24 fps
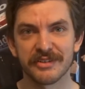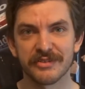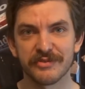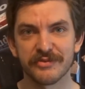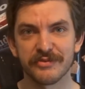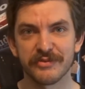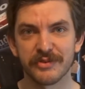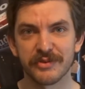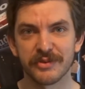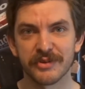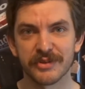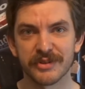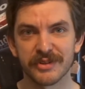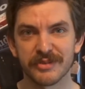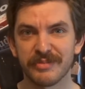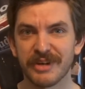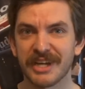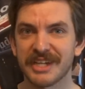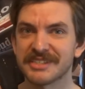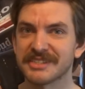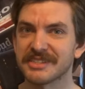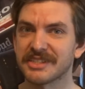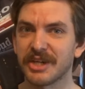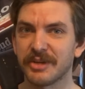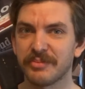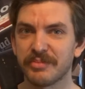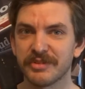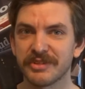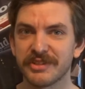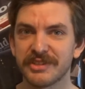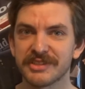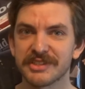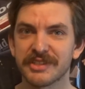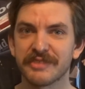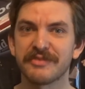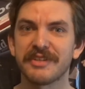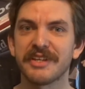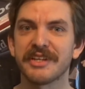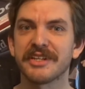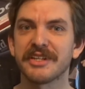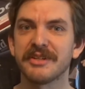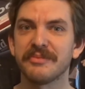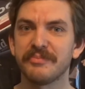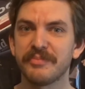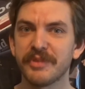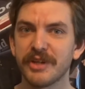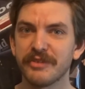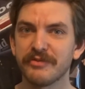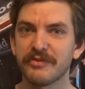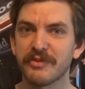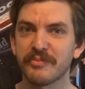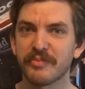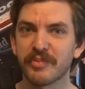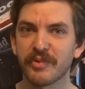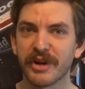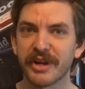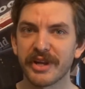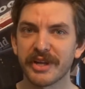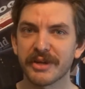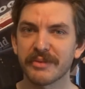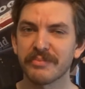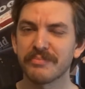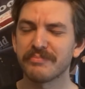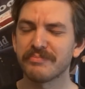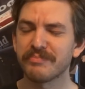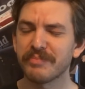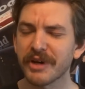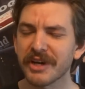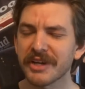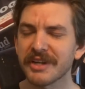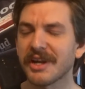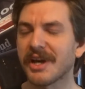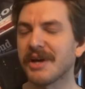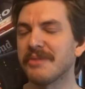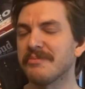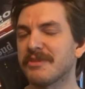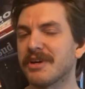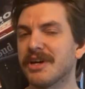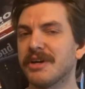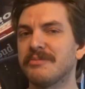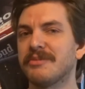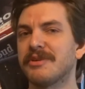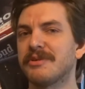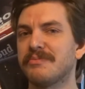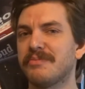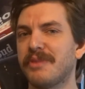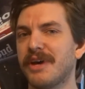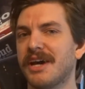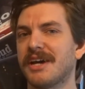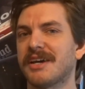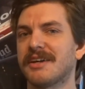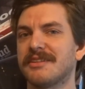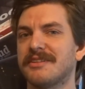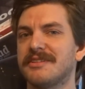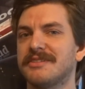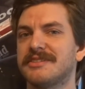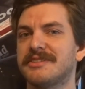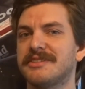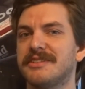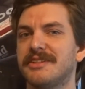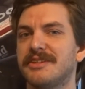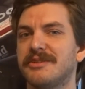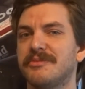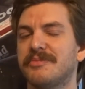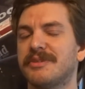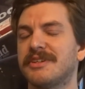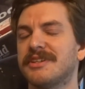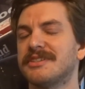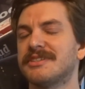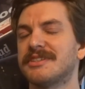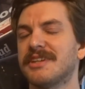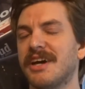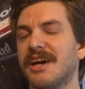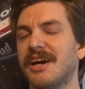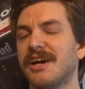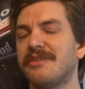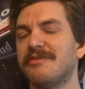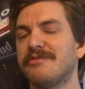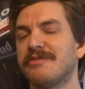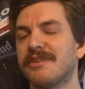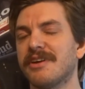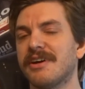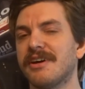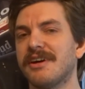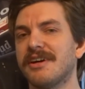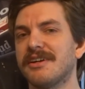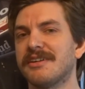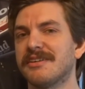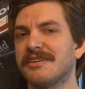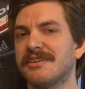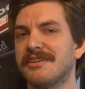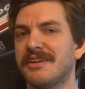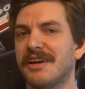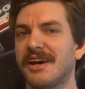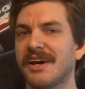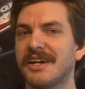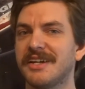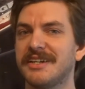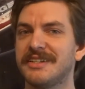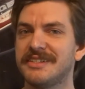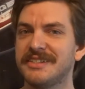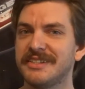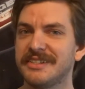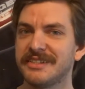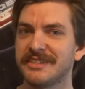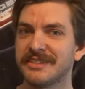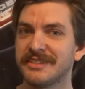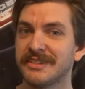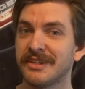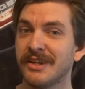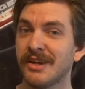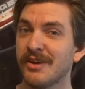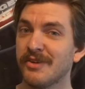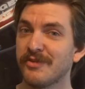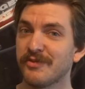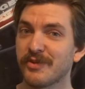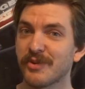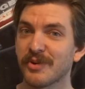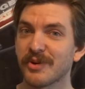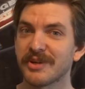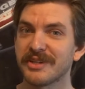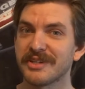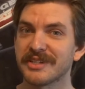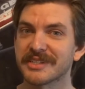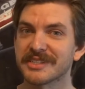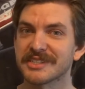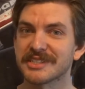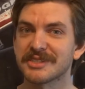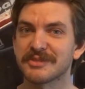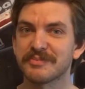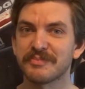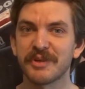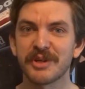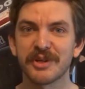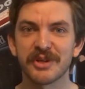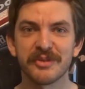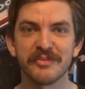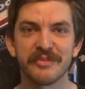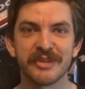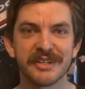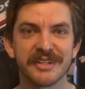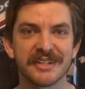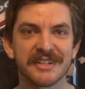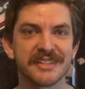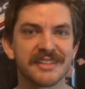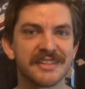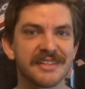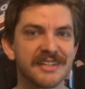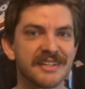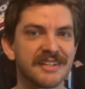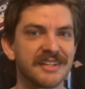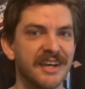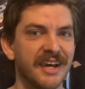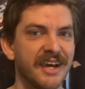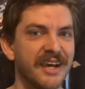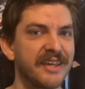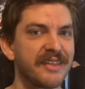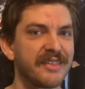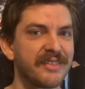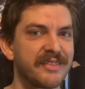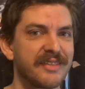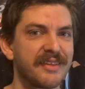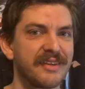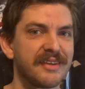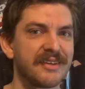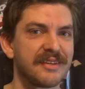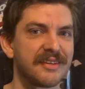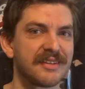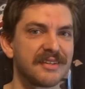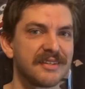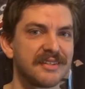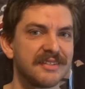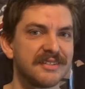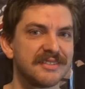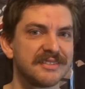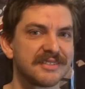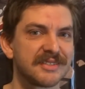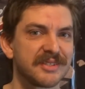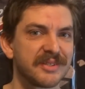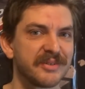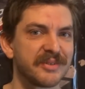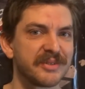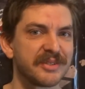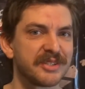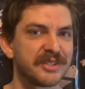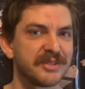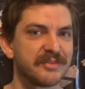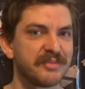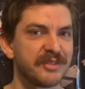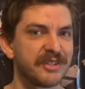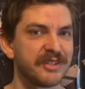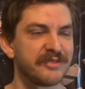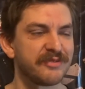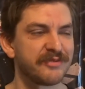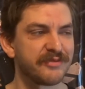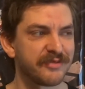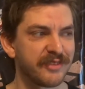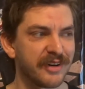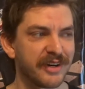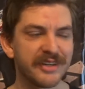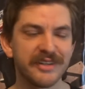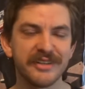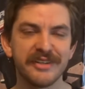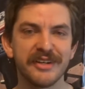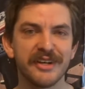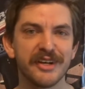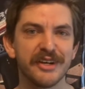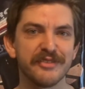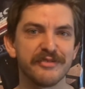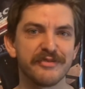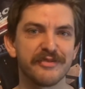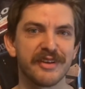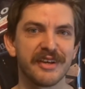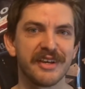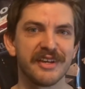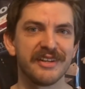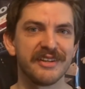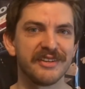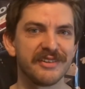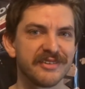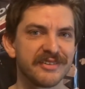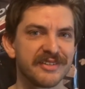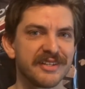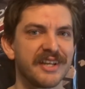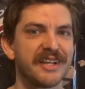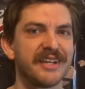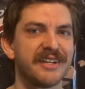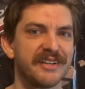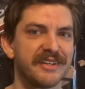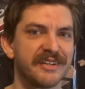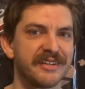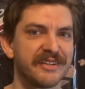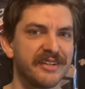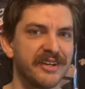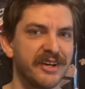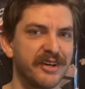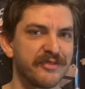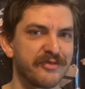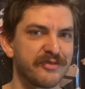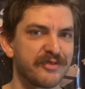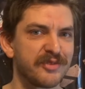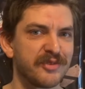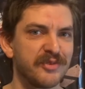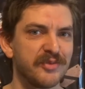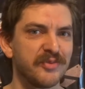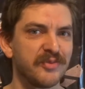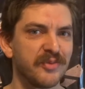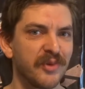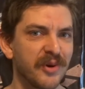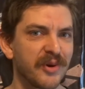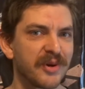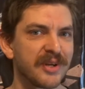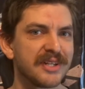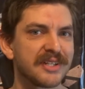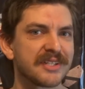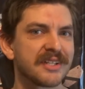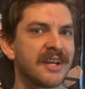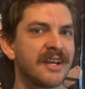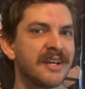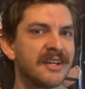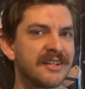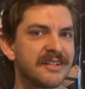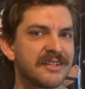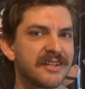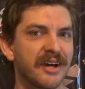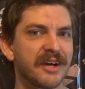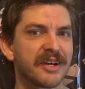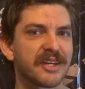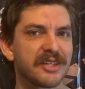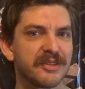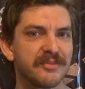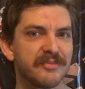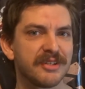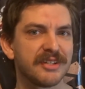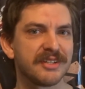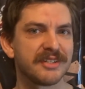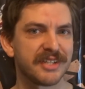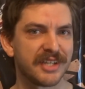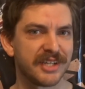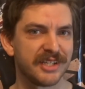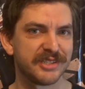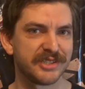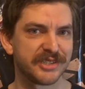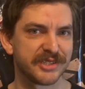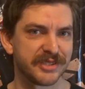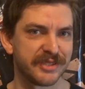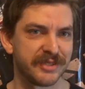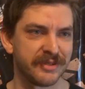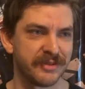for the past couple years. I've taken a bit of a break, but I'm coming back this year because I've got an idea for an experiment that I think is going to be fun enough and entertaining enough to warrant documentation.